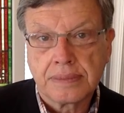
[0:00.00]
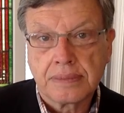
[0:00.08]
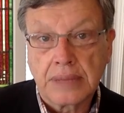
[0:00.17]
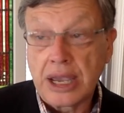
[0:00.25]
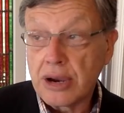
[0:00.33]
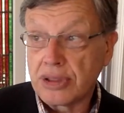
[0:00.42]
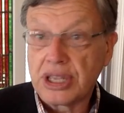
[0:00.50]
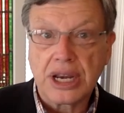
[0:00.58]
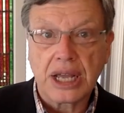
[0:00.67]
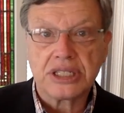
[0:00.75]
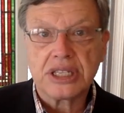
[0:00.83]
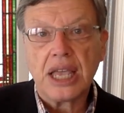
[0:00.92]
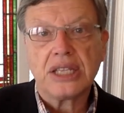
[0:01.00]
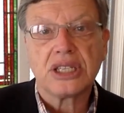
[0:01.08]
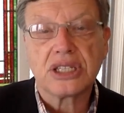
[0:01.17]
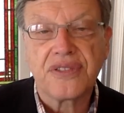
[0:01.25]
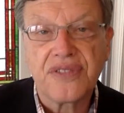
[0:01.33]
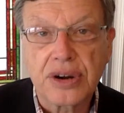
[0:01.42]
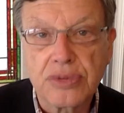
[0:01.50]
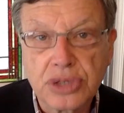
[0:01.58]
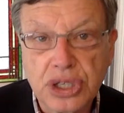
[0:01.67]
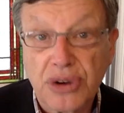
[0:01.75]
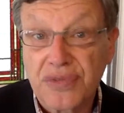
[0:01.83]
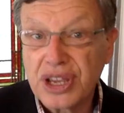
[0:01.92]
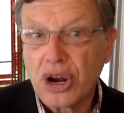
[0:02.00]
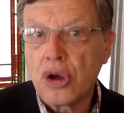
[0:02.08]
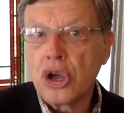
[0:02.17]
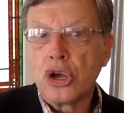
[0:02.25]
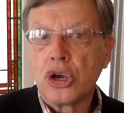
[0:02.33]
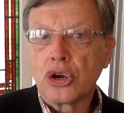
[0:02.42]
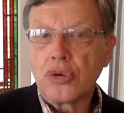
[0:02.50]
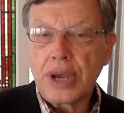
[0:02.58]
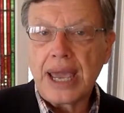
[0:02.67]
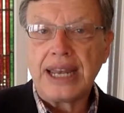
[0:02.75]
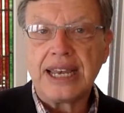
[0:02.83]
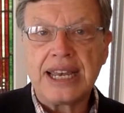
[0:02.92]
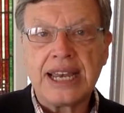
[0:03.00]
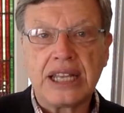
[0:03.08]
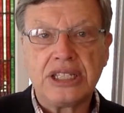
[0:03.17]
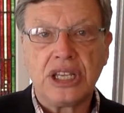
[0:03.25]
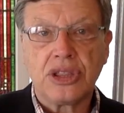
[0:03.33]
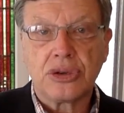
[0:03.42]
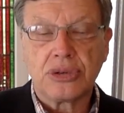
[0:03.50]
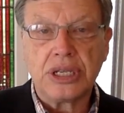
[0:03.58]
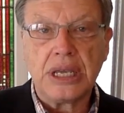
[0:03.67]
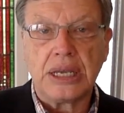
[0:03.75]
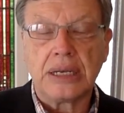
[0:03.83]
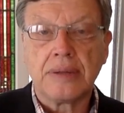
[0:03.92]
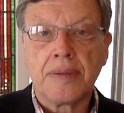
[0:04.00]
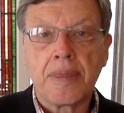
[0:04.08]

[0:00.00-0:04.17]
Here in the United States, it's the Federal Reserve, you know, created in 1913.